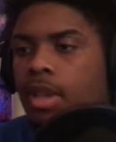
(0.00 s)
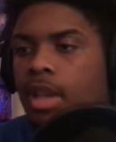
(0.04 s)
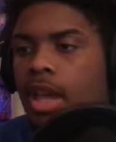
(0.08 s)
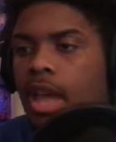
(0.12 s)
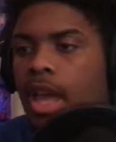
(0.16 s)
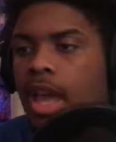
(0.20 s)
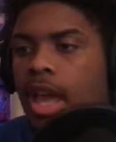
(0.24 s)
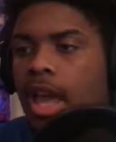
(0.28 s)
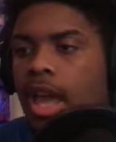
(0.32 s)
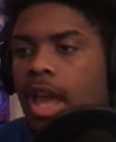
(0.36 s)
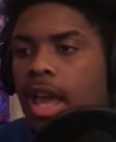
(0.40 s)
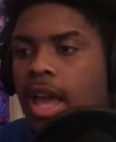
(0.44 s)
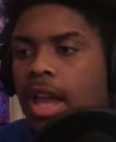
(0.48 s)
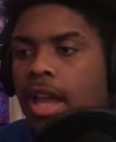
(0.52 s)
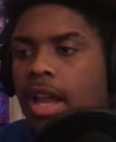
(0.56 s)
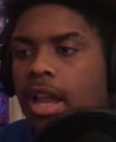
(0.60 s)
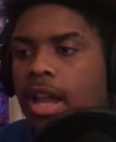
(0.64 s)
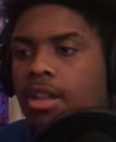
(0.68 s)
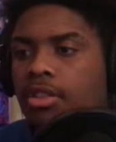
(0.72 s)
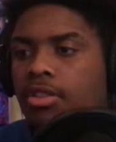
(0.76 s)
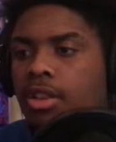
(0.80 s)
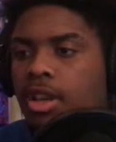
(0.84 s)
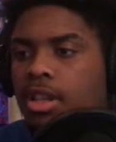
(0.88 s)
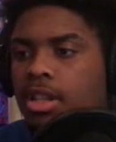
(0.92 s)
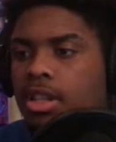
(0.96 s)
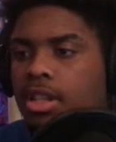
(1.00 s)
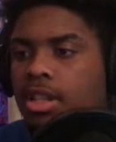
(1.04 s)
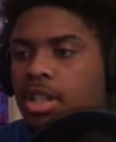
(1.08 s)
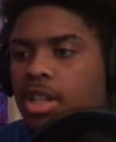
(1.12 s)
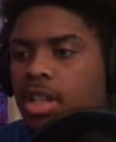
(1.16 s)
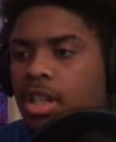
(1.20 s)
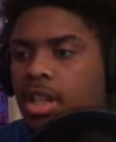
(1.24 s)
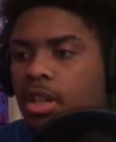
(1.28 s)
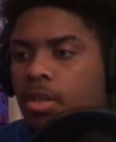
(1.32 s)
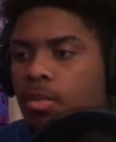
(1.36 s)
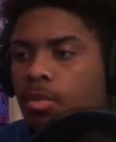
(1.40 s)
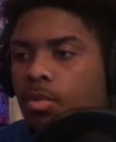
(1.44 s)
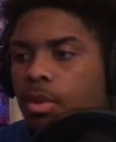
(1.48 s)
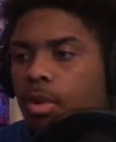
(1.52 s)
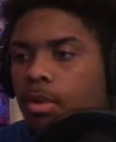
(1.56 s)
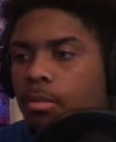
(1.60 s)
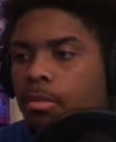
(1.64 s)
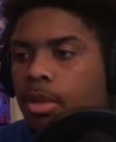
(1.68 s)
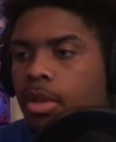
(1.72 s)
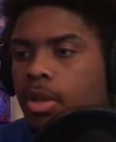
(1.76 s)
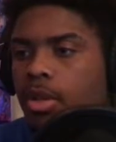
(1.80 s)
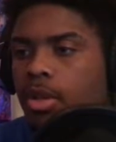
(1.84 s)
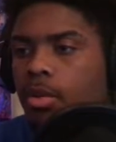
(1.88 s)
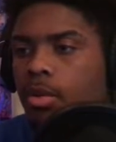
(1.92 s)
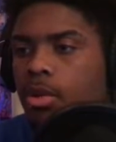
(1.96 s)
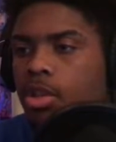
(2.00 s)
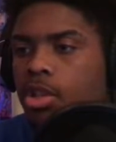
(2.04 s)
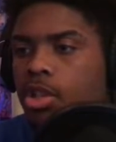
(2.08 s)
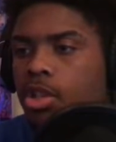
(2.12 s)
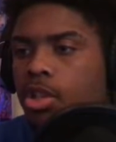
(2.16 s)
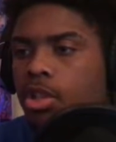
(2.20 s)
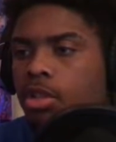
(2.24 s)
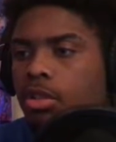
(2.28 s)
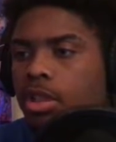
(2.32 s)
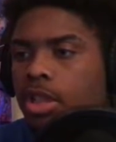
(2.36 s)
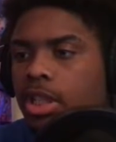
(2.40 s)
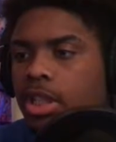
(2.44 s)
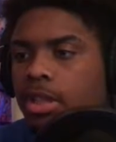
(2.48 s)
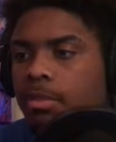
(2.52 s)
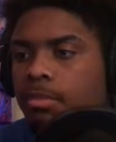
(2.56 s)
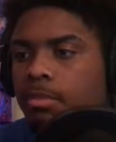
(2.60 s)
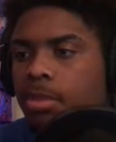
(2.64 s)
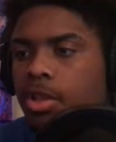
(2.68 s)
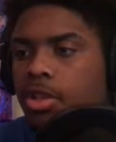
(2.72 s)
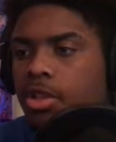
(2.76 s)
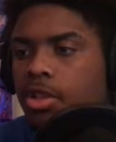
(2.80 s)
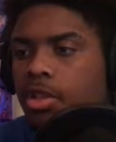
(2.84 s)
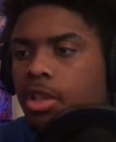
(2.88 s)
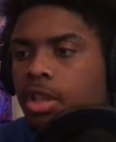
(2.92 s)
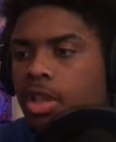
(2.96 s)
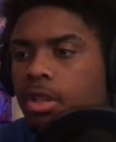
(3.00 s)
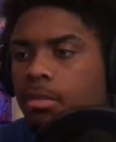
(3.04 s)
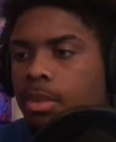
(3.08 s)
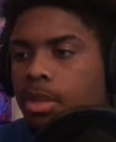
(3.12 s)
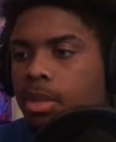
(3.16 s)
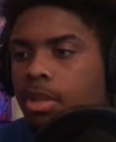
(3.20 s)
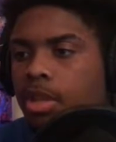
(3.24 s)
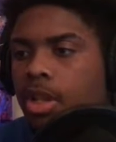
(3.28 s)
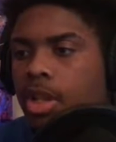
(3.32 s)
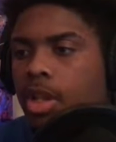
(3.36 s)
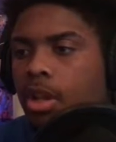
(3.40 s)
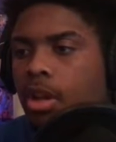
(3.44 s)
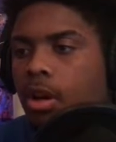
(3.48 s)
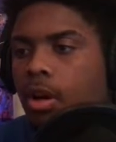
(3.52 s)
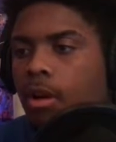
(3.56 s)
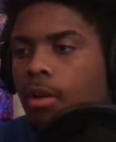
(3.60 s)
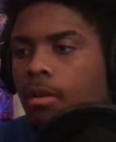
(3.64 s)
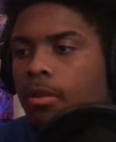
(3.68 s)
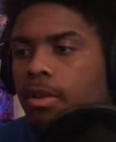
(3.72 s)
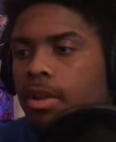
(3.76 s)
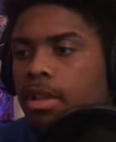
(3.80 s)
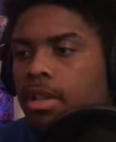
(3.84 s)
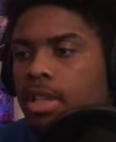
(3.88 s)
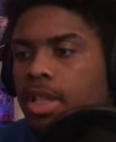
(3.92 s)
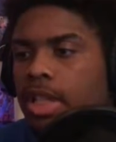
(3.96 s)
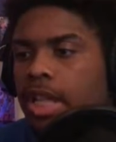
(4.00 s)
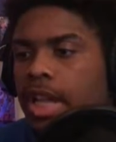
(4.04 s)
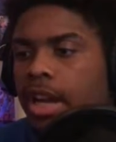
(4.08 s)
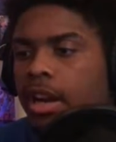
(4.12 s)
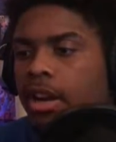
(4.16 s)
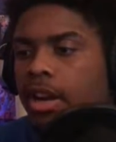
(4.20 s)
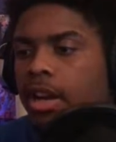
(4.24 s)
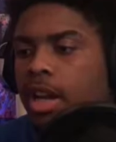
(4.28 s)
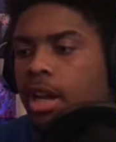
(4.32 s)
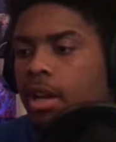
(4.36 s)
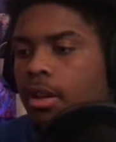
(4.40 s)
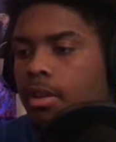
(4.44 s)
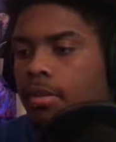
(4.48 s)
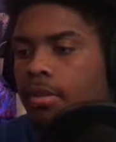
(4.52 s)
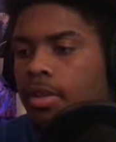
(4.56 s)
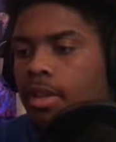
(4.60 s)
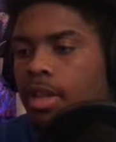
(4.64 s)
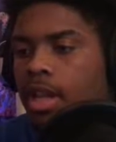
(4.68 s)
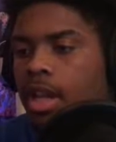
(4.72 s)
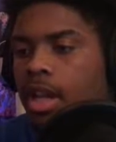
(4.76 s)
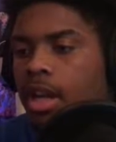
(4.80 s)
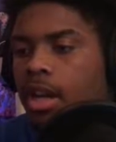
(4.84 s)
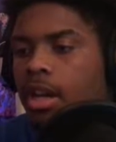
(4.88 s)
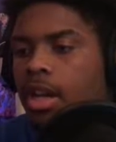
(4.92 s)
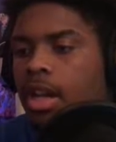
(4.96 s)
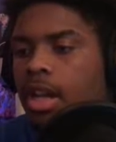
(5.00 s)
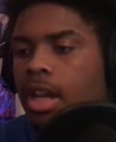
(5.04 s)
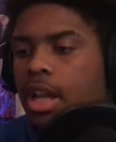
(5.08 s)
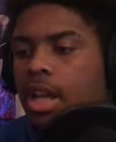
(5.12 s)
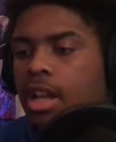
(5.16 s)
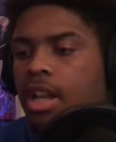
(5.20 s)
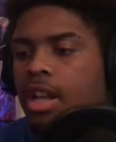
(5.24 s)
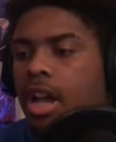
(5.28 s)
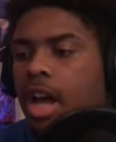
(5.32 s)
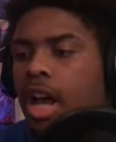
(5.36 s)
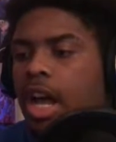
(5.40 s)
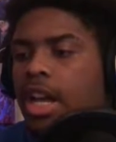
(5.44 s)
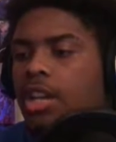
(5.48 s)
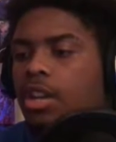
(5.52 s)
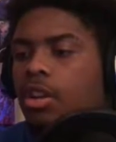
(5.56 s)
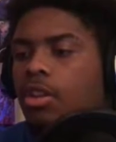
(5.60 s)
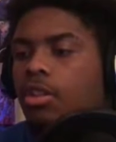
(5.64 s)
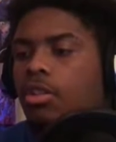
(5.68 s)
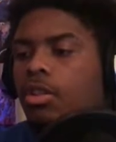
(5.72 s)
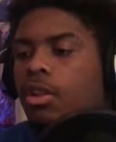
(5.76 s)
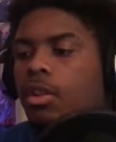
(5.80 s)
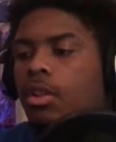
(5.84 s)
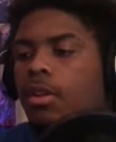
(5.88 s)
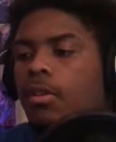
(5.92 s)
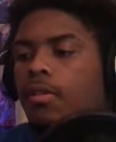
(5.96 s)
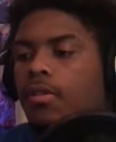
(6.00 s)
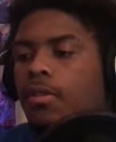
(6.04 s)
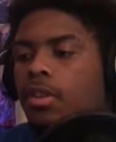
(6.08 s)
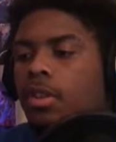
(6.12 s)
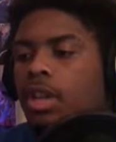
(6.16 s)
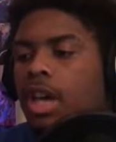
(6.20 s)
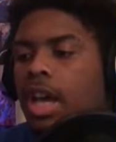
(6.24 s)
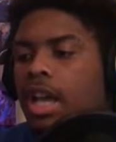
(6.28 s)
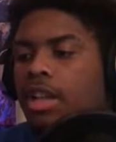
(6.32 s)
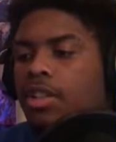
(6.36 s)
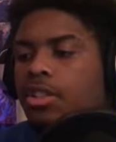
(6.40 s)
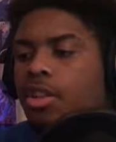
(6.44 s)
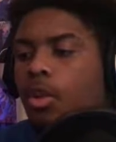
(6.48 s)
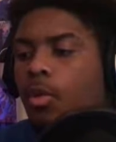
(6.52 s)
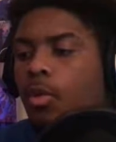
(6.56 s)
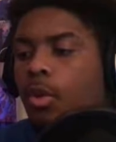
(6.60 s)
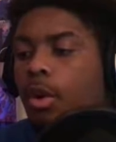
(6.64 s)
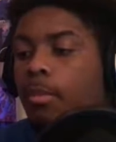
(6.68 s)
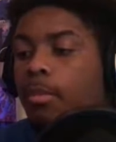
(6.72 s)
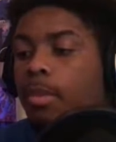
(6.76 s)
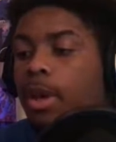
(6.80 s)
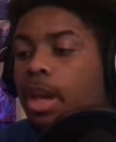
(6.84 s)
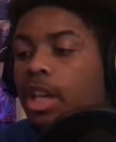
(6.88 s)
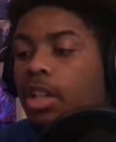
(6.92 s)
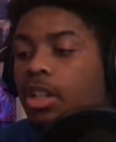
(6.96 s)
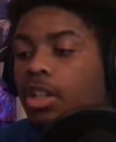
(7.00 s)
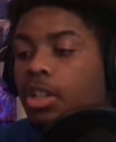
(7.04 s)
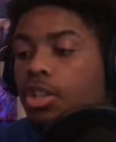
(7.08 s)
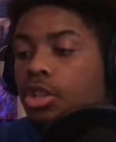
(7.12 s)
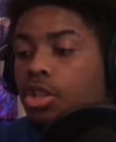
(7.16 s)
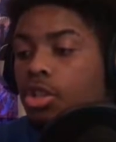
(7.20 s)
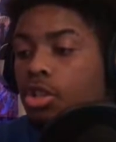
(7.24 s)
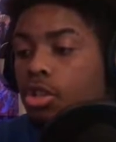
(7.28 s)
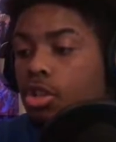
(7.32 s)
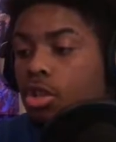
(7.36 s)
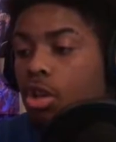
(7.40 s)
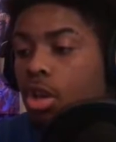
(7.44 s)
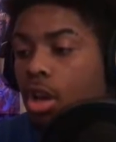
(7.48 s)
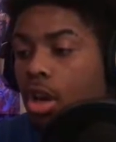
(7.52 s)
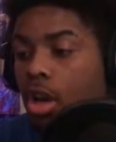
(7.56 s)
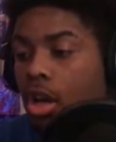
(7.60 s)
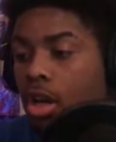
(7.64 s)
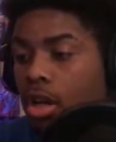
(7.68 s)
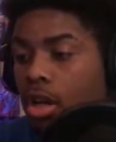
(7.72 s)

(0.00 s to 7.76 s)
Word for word: And as you guys can see, we're building, we're slowly but surely building over to that area over there. Now, I don't know if you guys know what pillagers are,